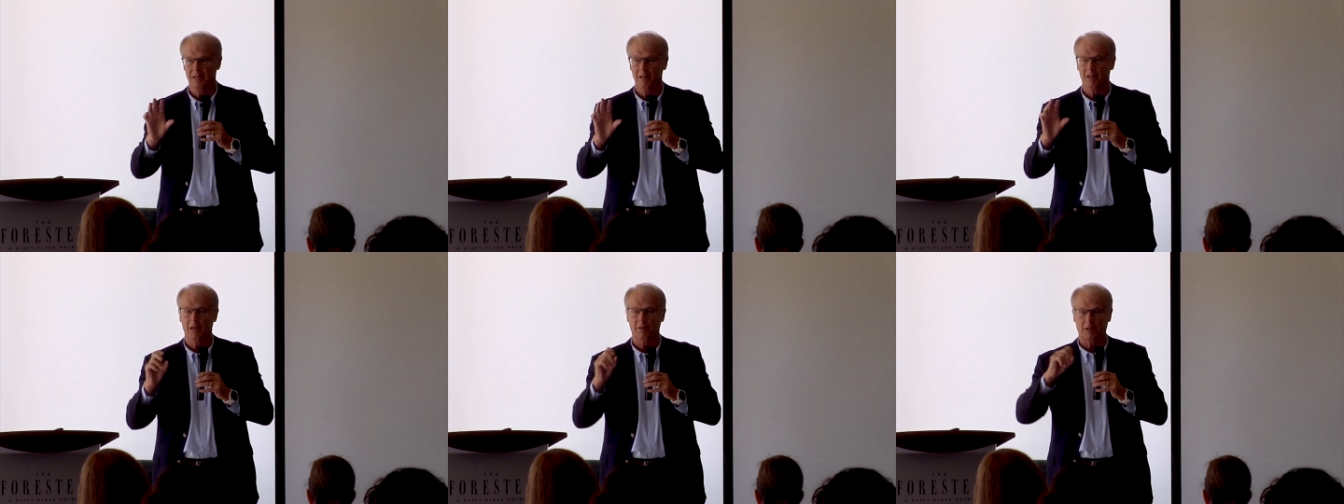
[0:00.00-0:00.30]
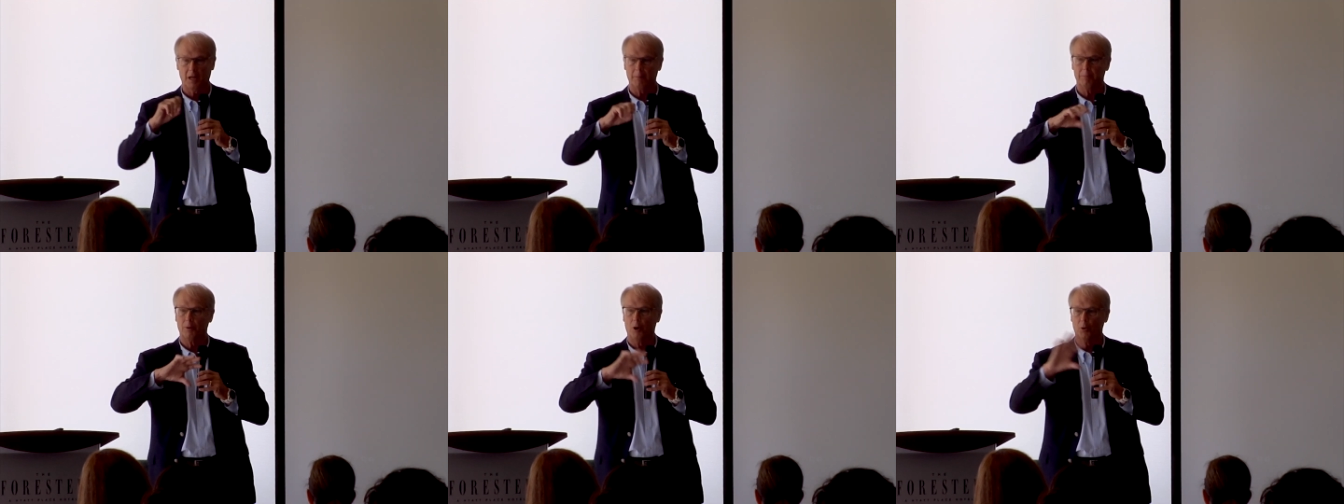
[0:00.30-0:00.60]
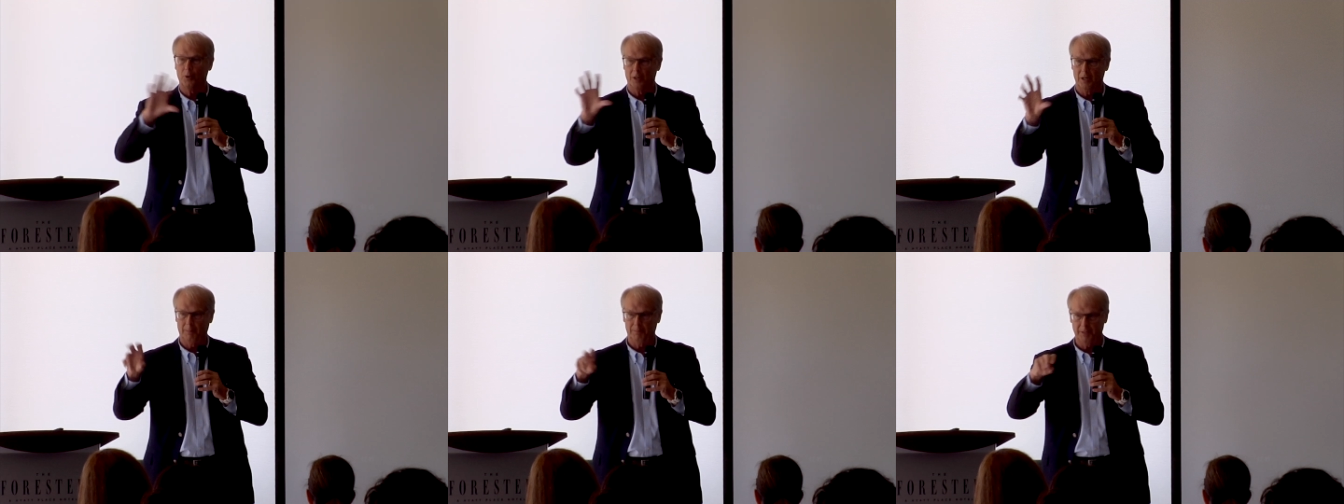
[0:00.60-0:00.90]
It got
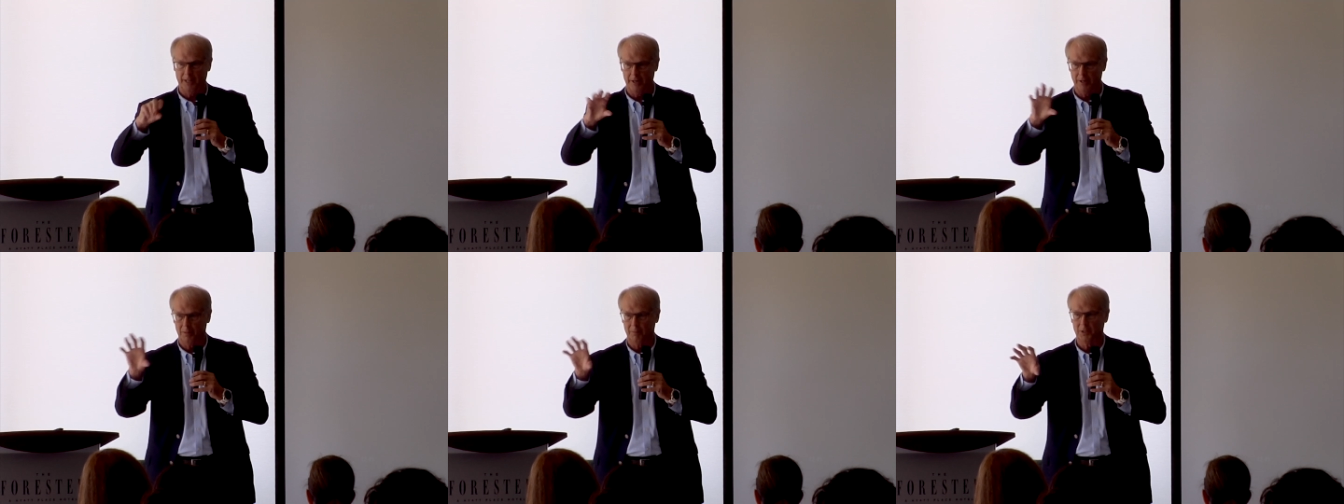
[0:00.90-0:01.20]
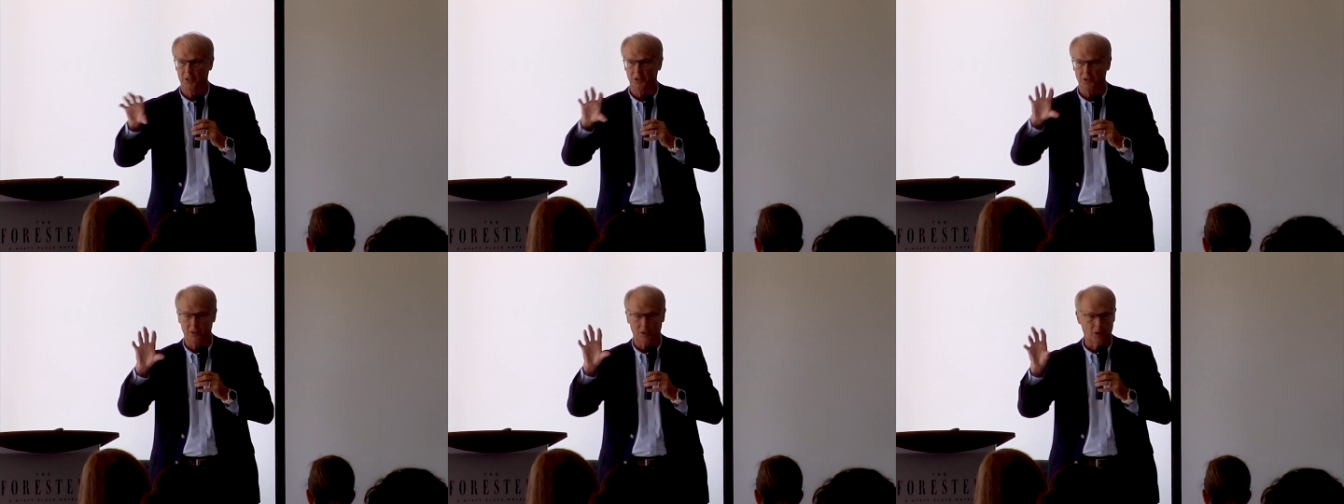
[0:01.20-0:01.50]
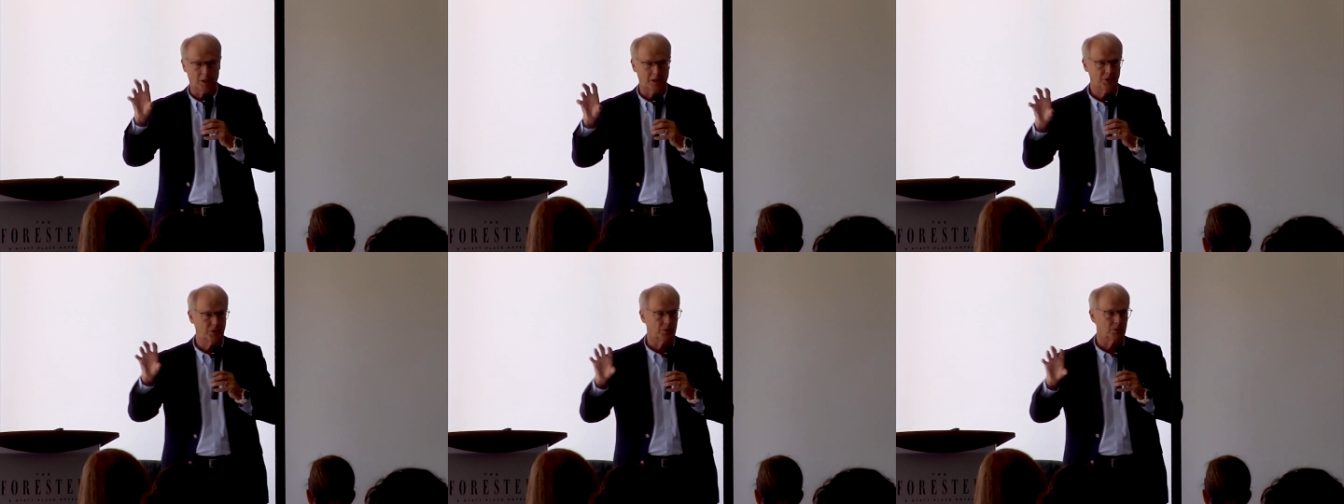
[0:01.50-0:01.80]
broken up later because of the
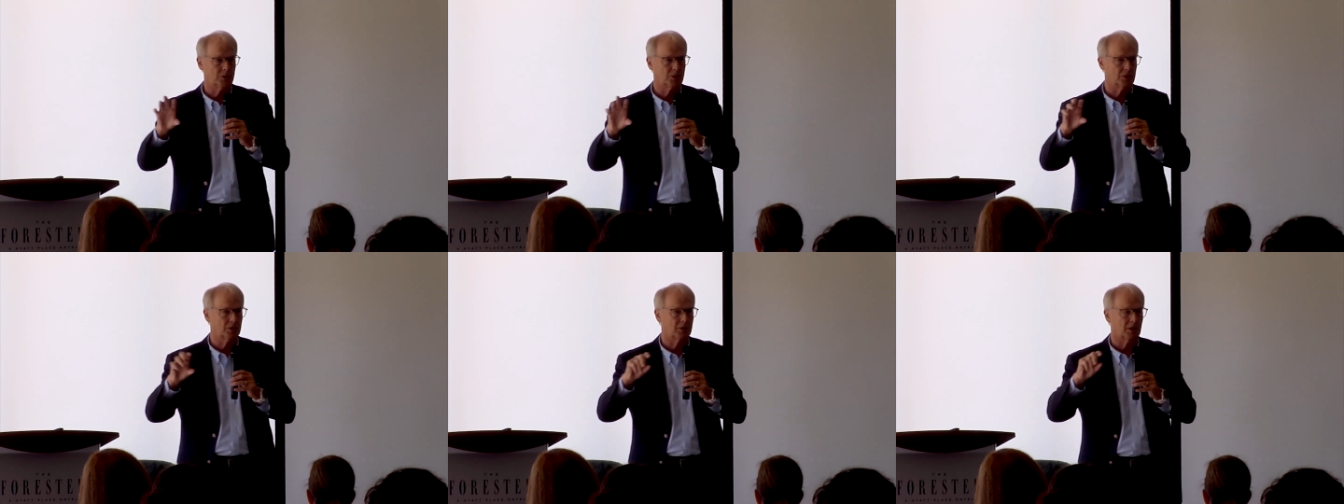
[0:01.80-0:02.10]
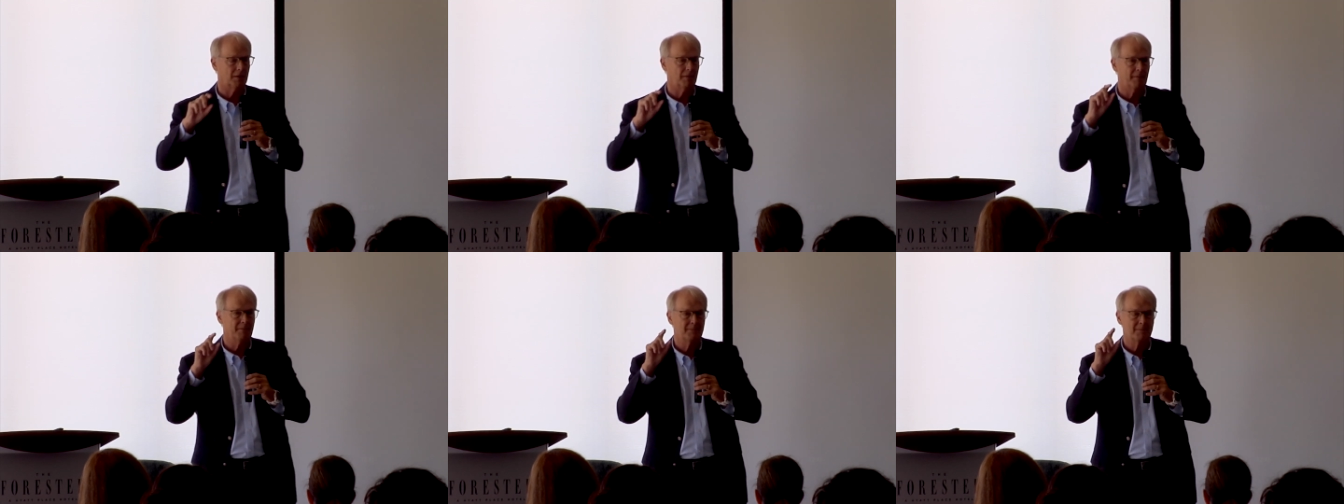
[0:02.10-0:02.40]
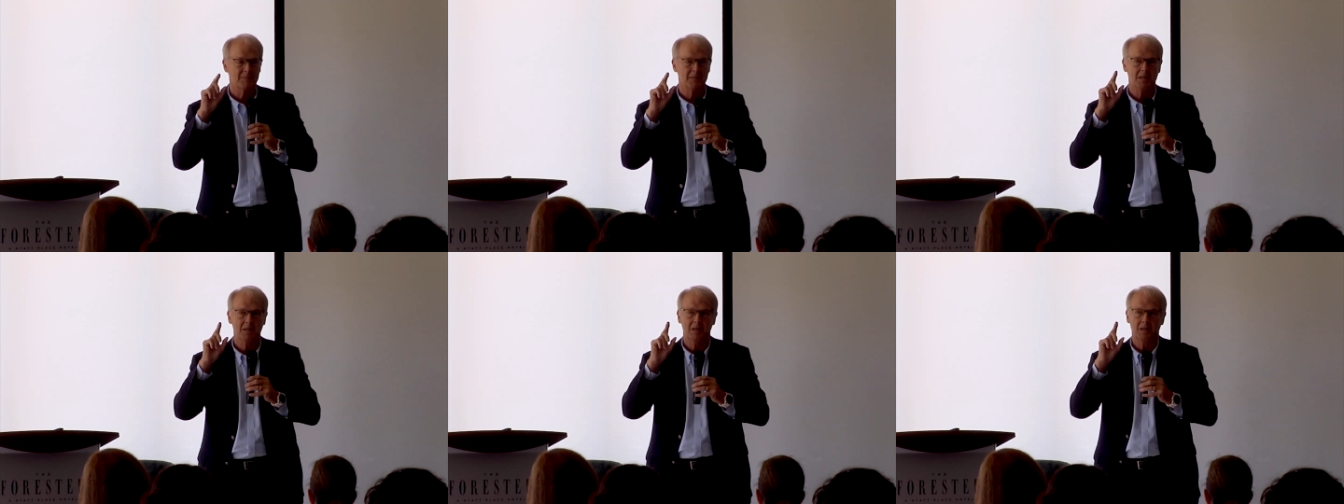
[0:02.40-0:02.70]
lawsuits and
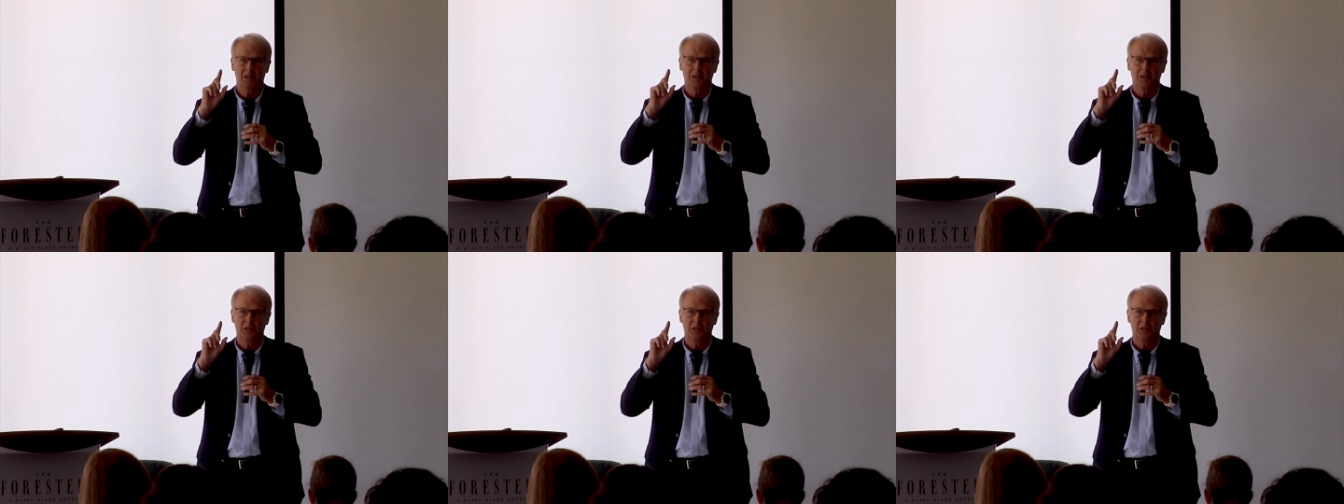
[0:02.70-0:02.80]
stuff.